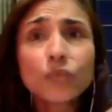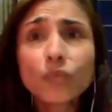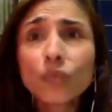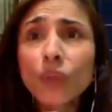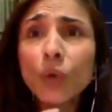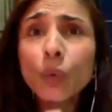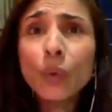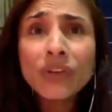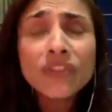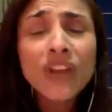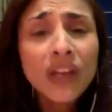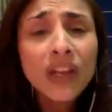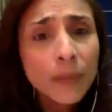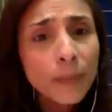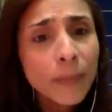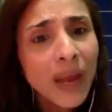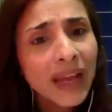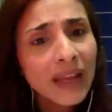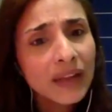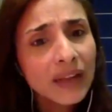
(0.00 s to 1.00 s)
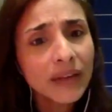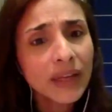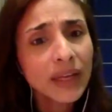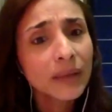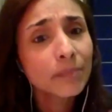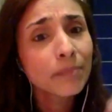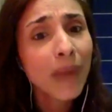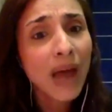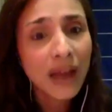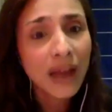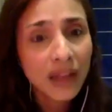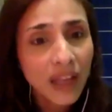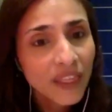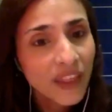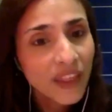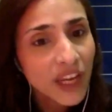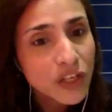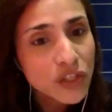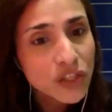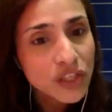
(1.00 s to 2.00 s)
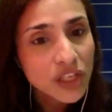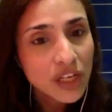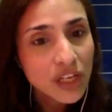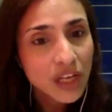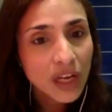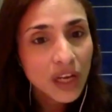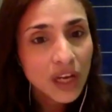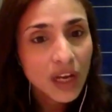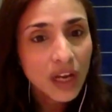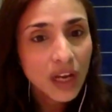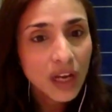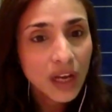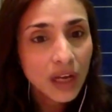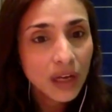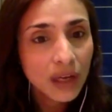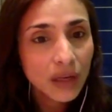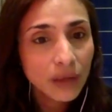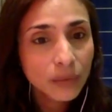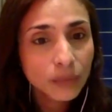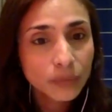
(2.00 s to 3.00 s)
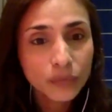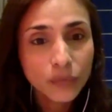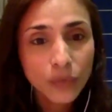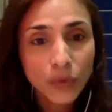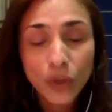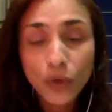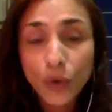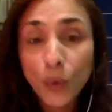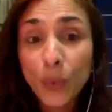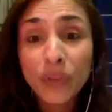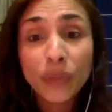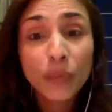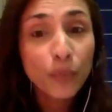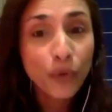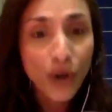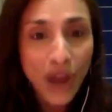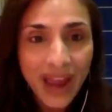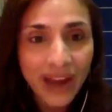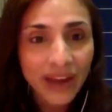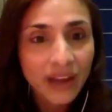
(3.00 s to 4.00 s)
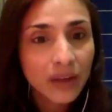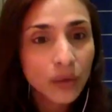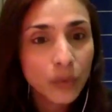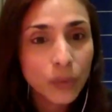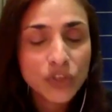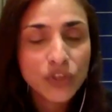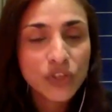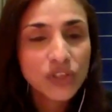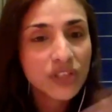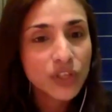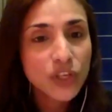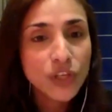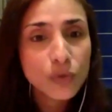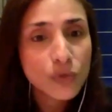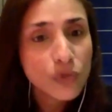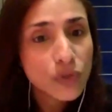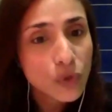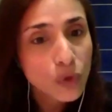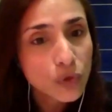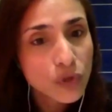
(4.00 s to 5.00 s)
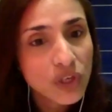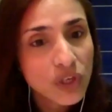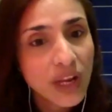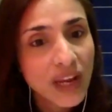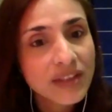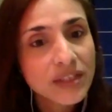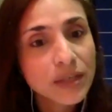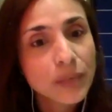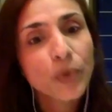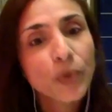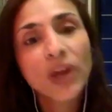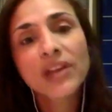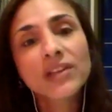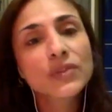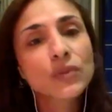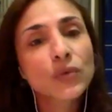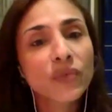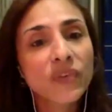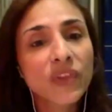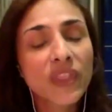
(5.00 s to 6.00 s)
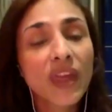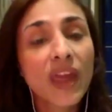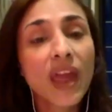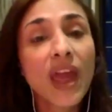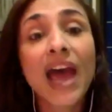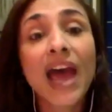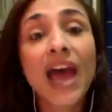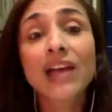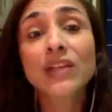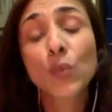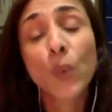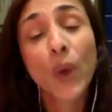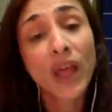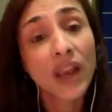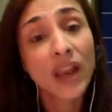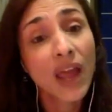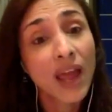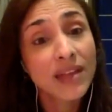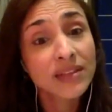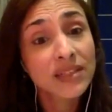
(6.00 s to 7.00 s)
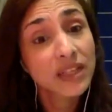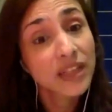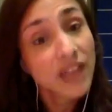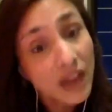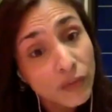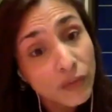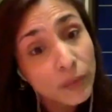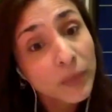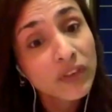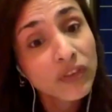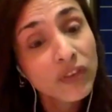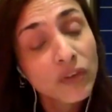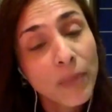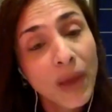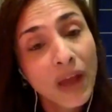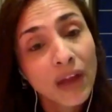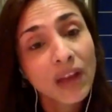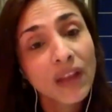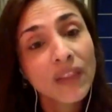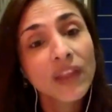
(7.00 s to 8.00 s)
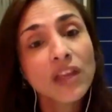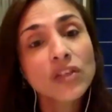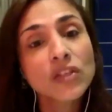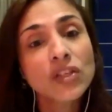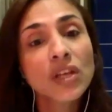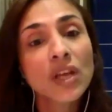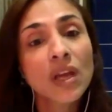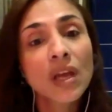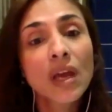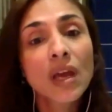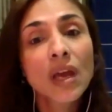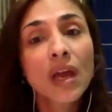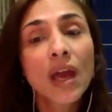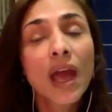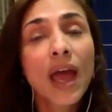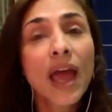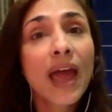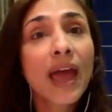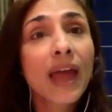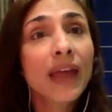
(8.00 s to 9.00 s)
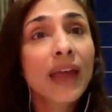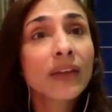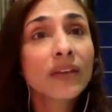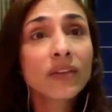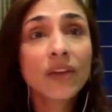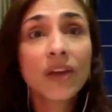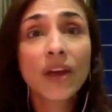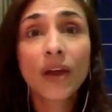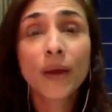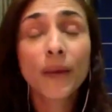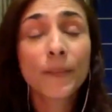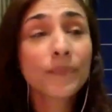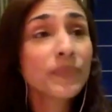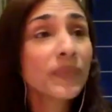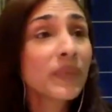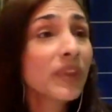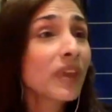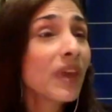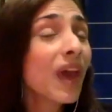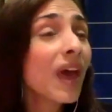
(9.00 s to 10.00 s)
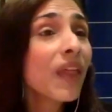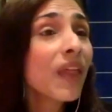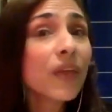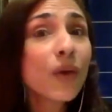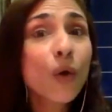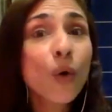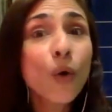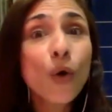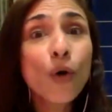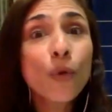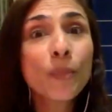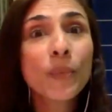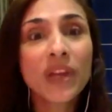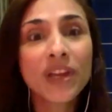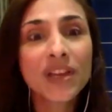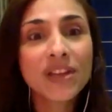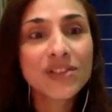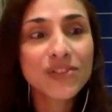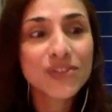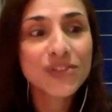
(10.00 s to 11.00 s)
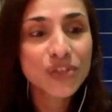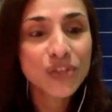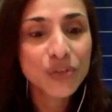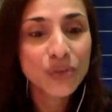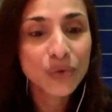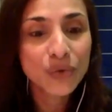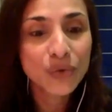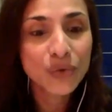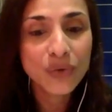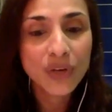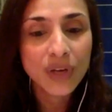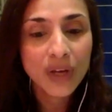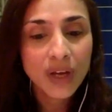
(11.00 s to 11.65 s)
We've done a pilot in Bangladesh, with BRAC, which is a huge social enterprise over there, as well as the government of Bangladesh. And the hope is to